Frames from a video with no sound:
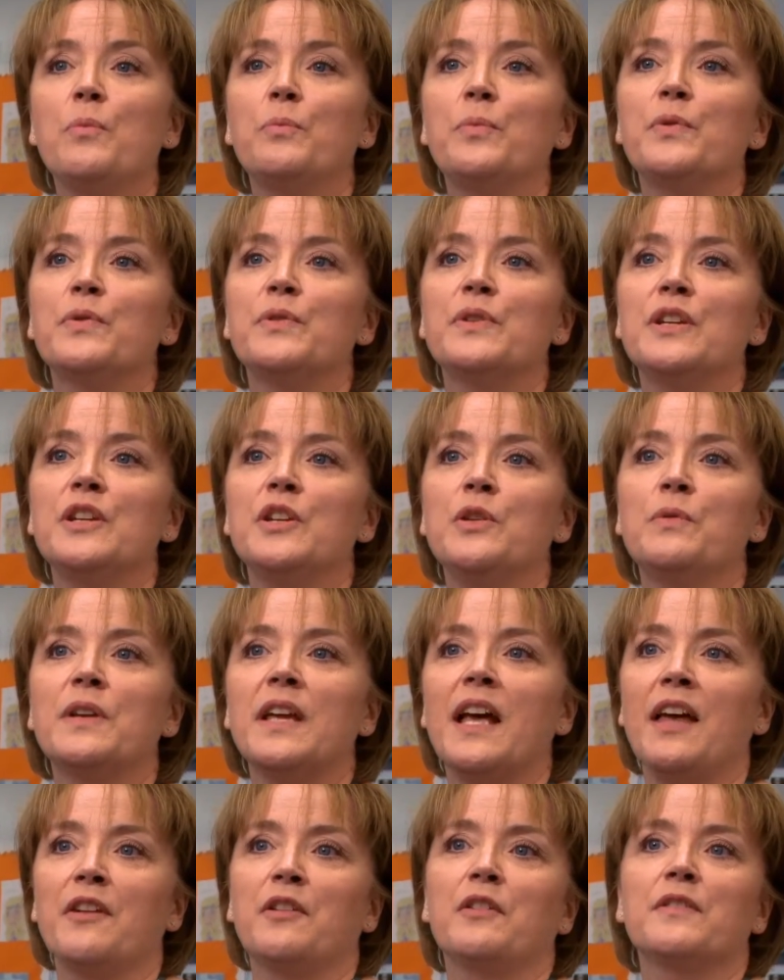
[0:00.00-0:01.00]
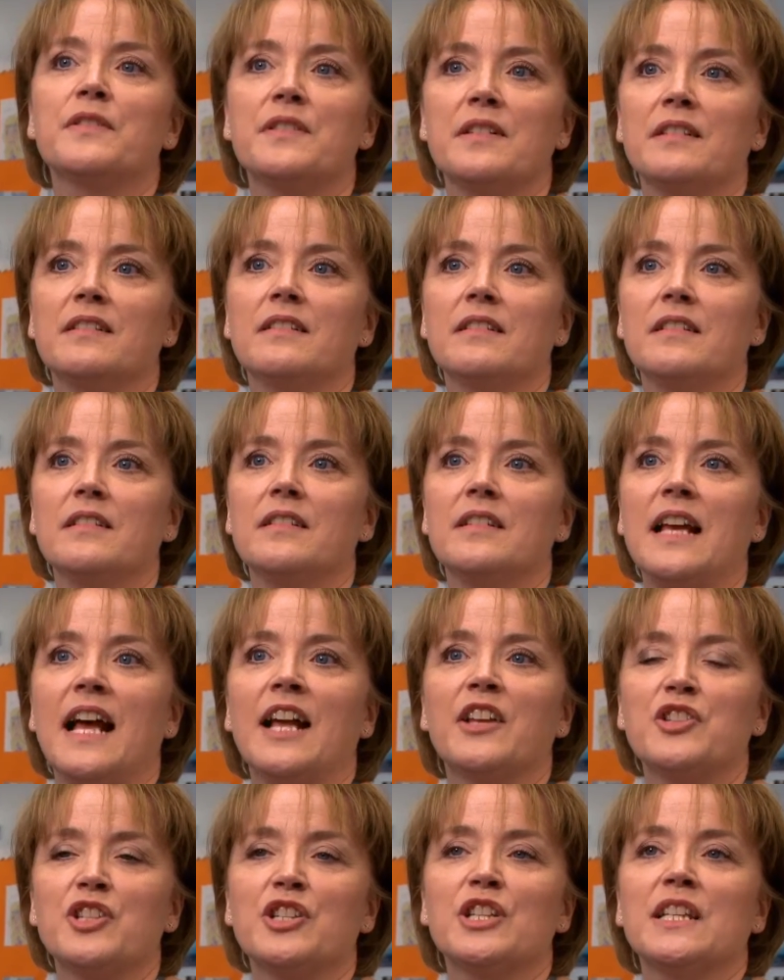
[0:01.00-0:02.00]
but you cannot
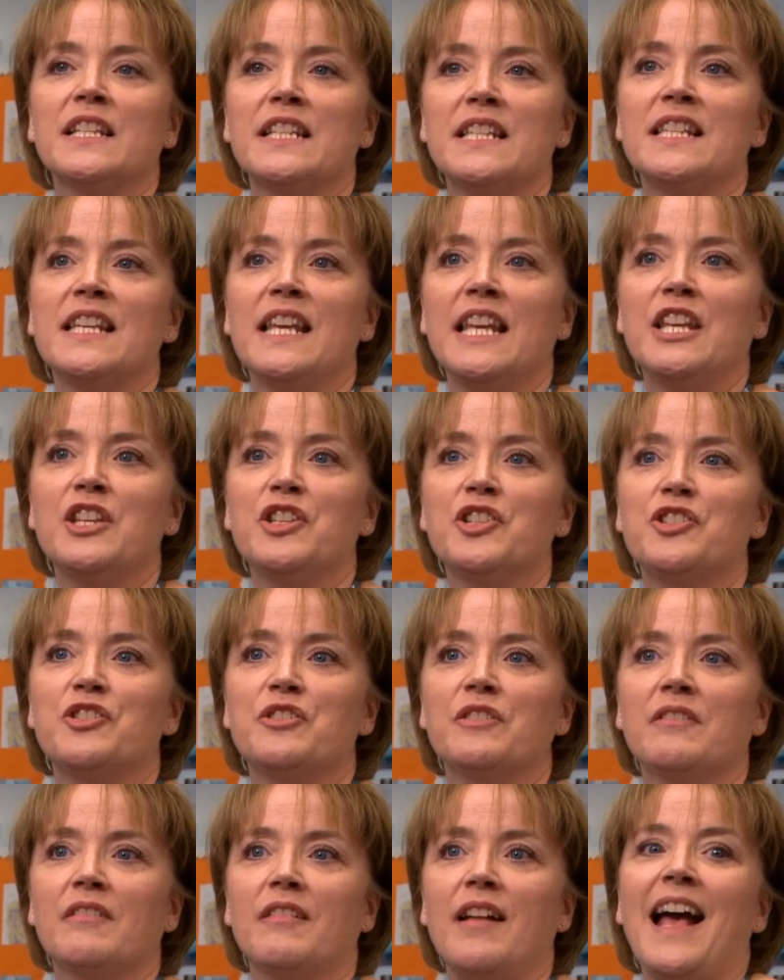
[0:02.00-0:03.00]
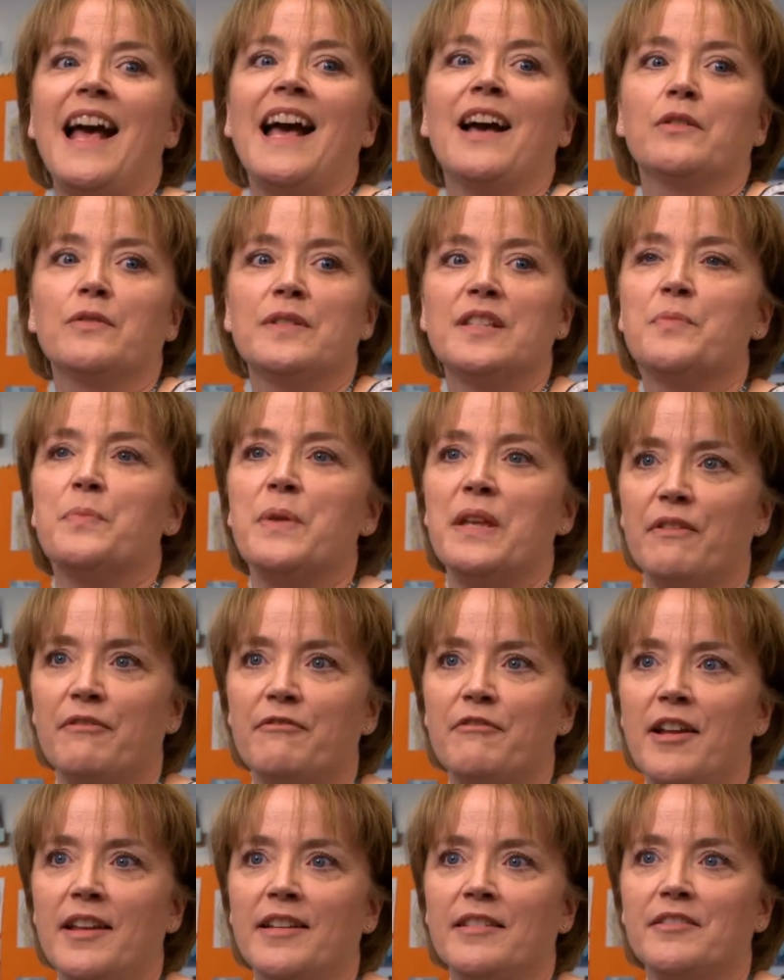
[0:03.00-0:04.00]
actually teach how to be a
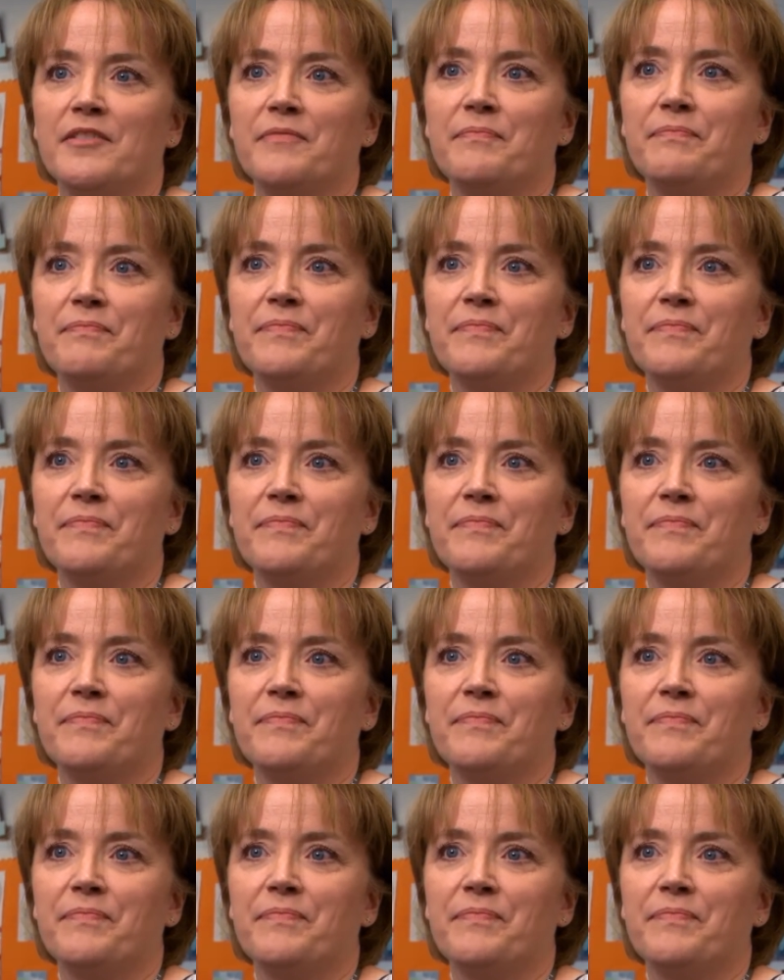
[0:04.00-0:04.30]
friend.